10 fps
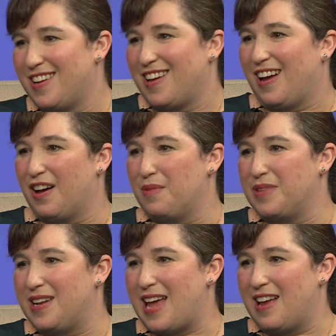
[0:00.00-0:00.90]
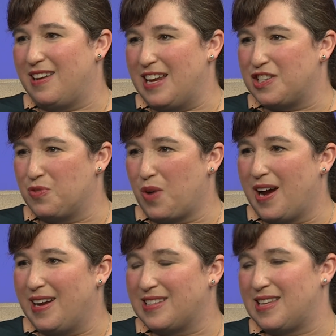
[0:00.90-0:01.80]
um, than
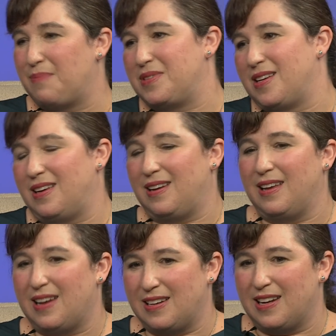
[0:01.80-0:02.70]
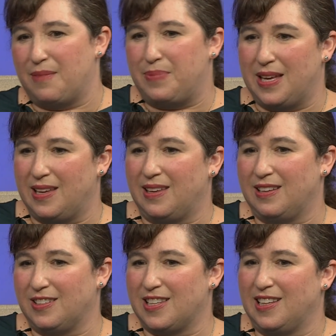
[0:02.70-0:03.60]
nationwide, except it, it, ended up being
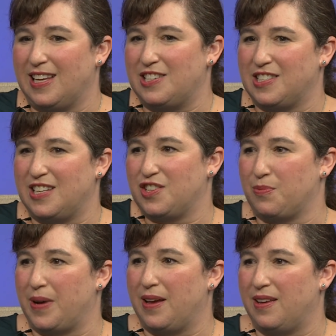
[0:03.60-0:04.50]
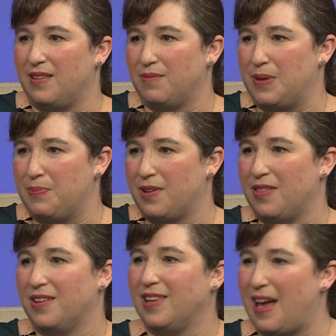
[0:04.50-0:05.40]
killed in the legislature by people on
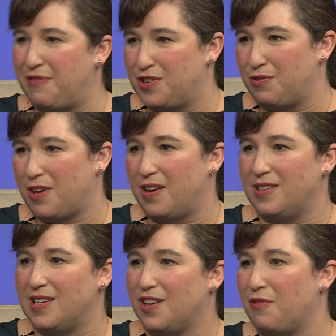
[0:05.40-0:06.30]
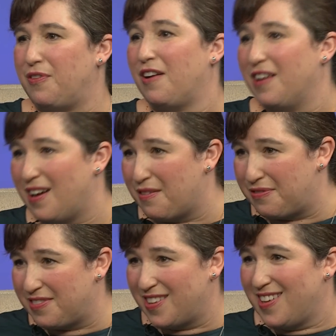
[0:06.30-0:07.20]
the left mm-hmm. who thought it didn't go far
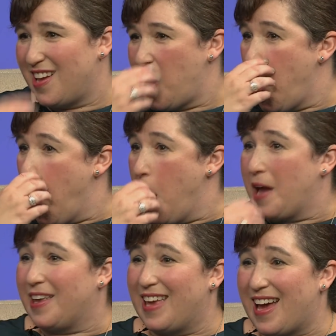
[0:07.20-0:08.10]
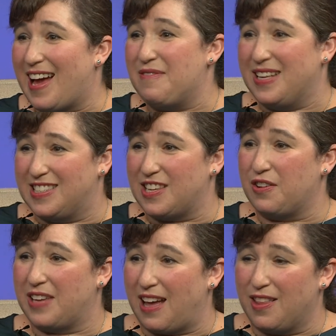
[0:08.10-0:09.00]
enough. Oh. Yeah, I mean, so
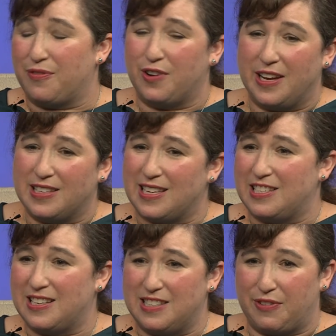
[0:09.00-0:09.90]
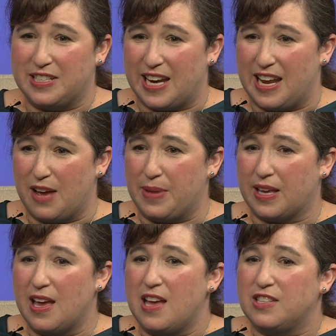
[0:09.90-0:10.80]
California has such a different dynamic.
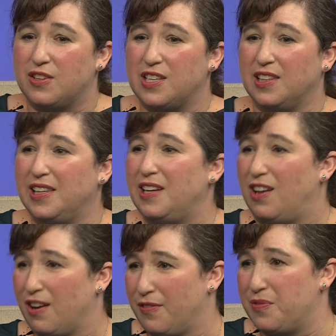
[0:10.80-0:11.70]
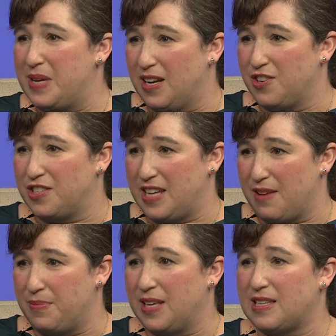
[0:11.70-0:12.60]
So it's a little hard for me to
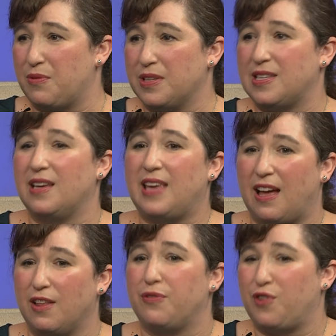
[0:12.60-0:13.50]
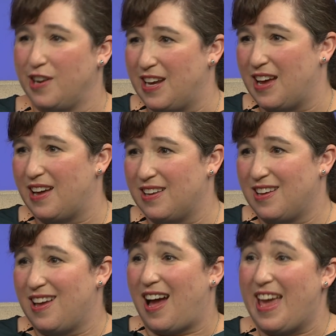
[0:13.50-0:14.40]
understand because I will say yeah. in California,
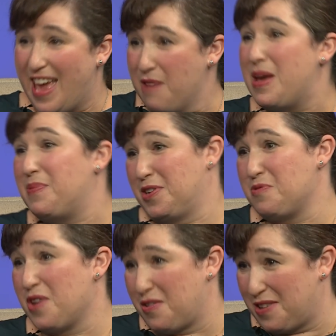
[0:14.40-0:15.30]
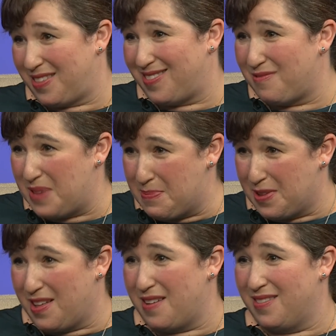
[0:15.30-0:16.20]
I am able to work with
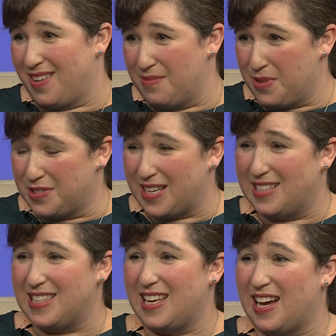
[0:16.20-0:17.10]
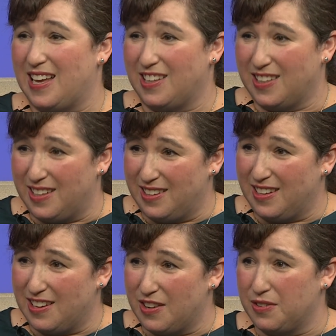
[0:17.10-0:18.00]
people on on both sides of the aisle, and
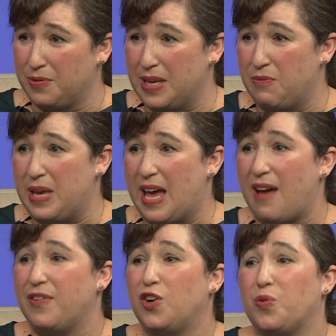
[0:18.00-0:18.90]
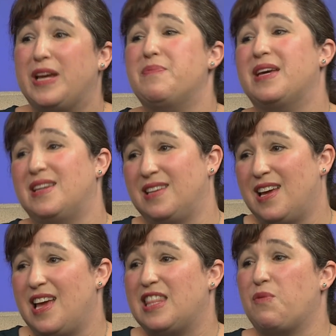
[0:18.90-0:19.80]
you know, we we have agreement
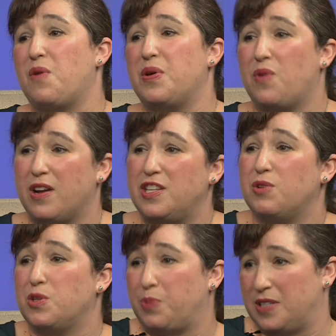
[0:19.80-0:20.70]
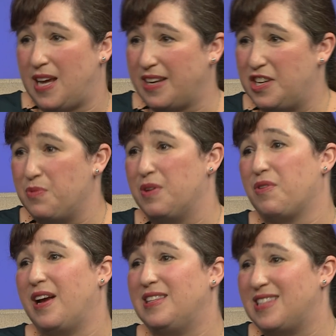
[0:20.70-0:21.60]
yeah. that what we want to do is protect human
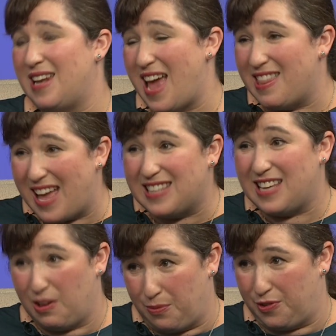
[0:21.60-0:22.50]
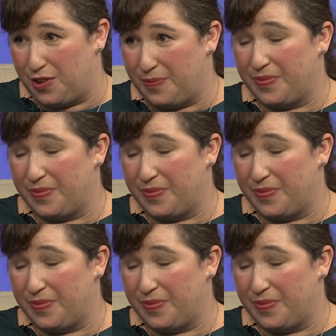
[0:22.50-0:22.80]
rights, and and that's helpful.